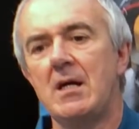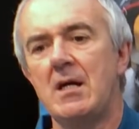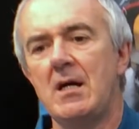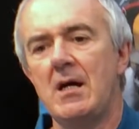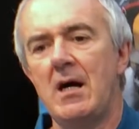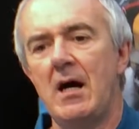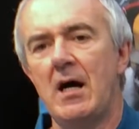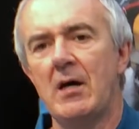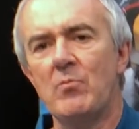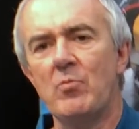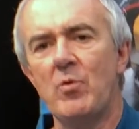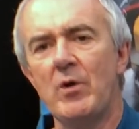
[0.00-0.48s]

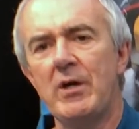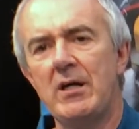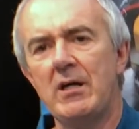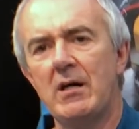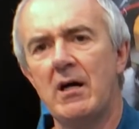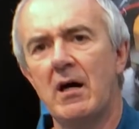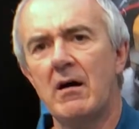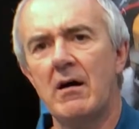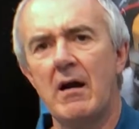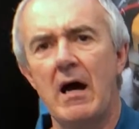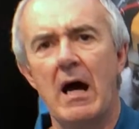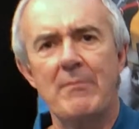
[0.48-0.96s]
And we
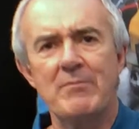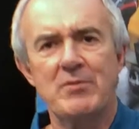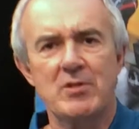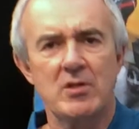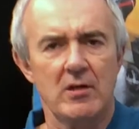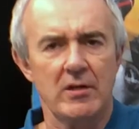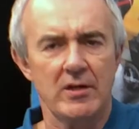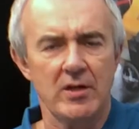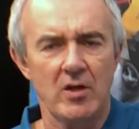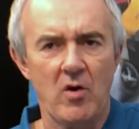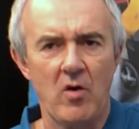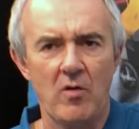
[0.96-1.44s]
are
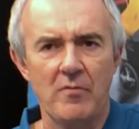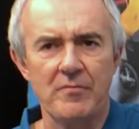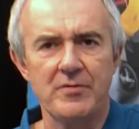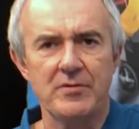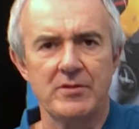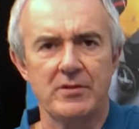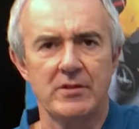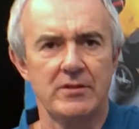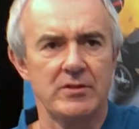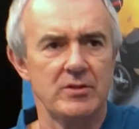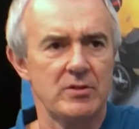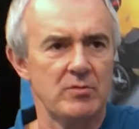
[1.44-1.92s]
absolutely
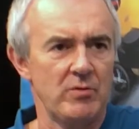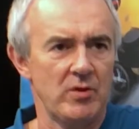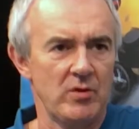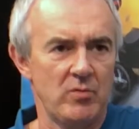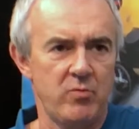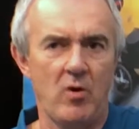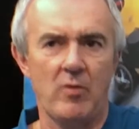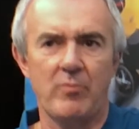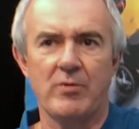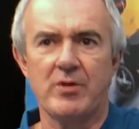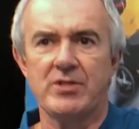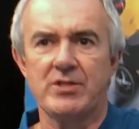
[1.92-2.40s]
confident with
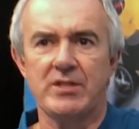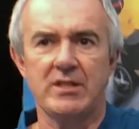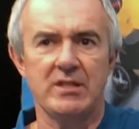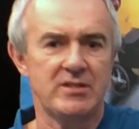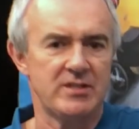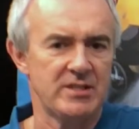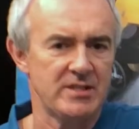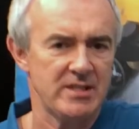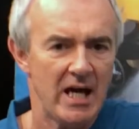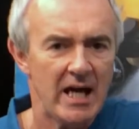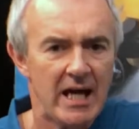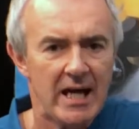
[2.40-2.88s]
what we see
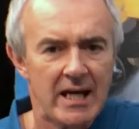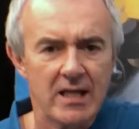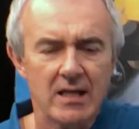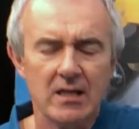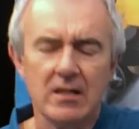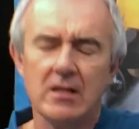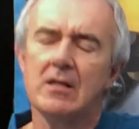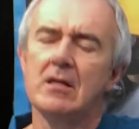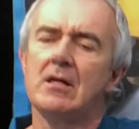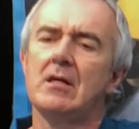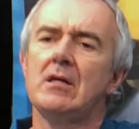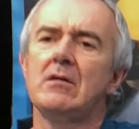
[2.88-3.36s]
today,
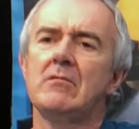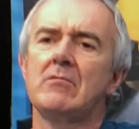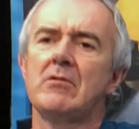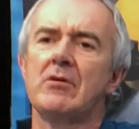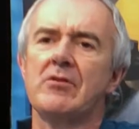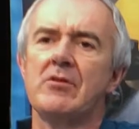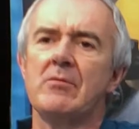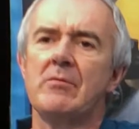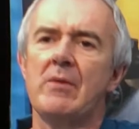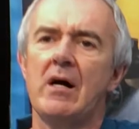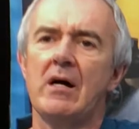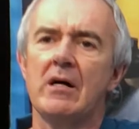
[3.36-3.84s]

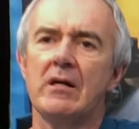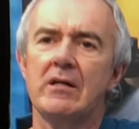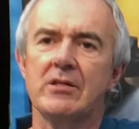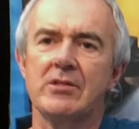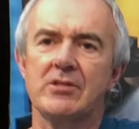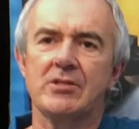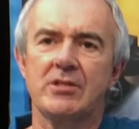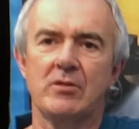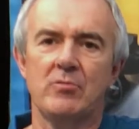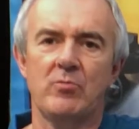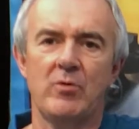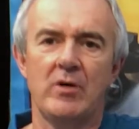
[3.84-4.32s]
with the
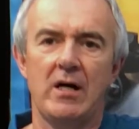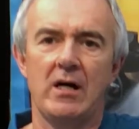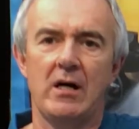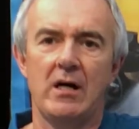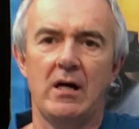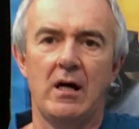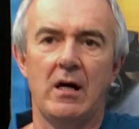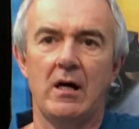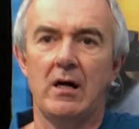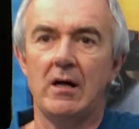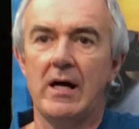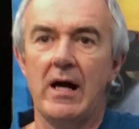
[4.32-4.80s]
markets that we
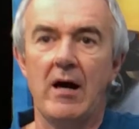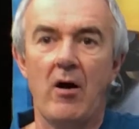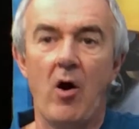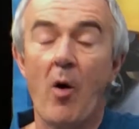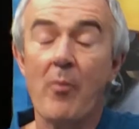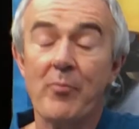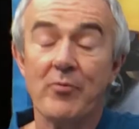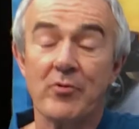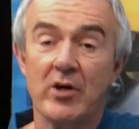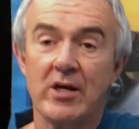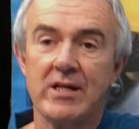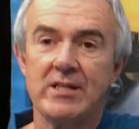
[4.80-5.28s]
are
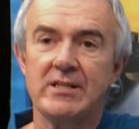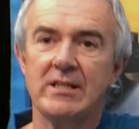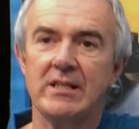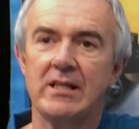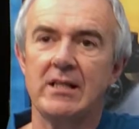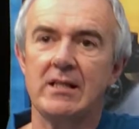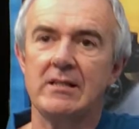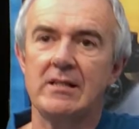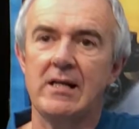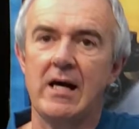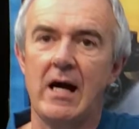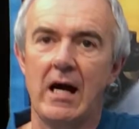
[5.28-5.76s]
operating
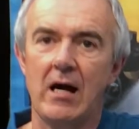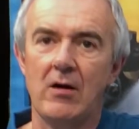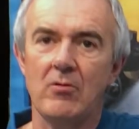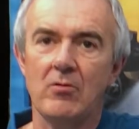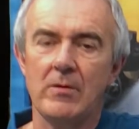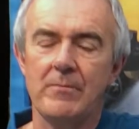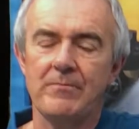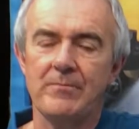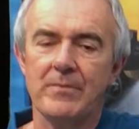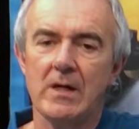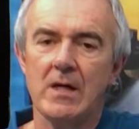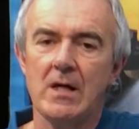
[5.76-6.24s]
in
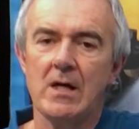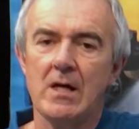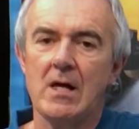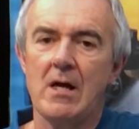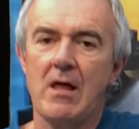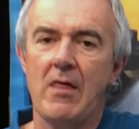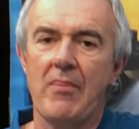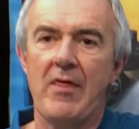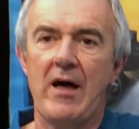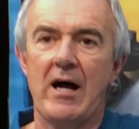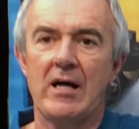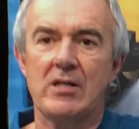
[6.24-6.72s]
now,
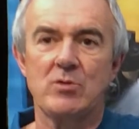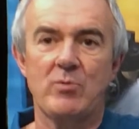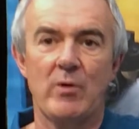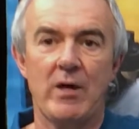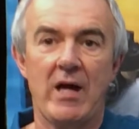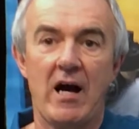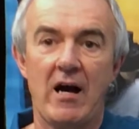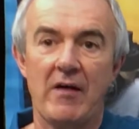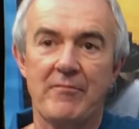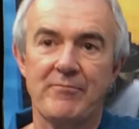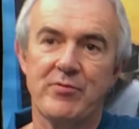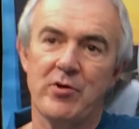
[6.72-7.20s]
that we
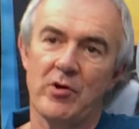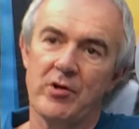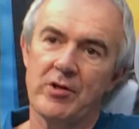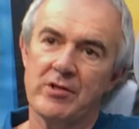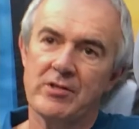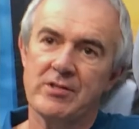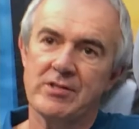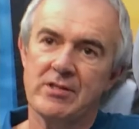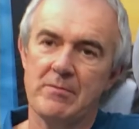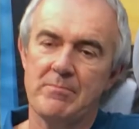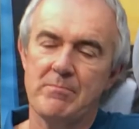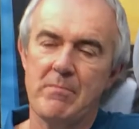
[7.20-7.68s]
have
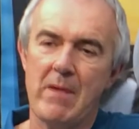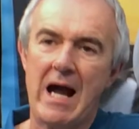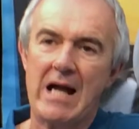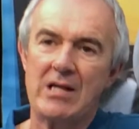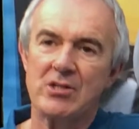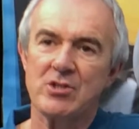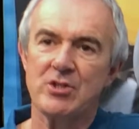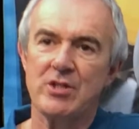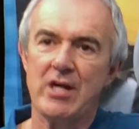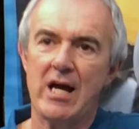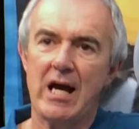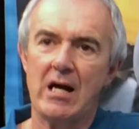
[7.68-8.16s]
products that
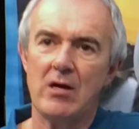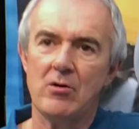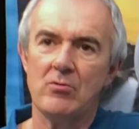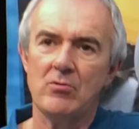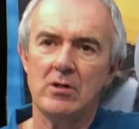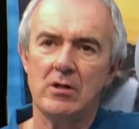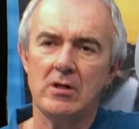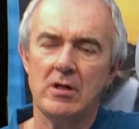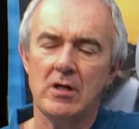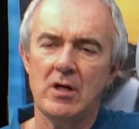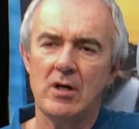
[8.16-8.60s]
match now.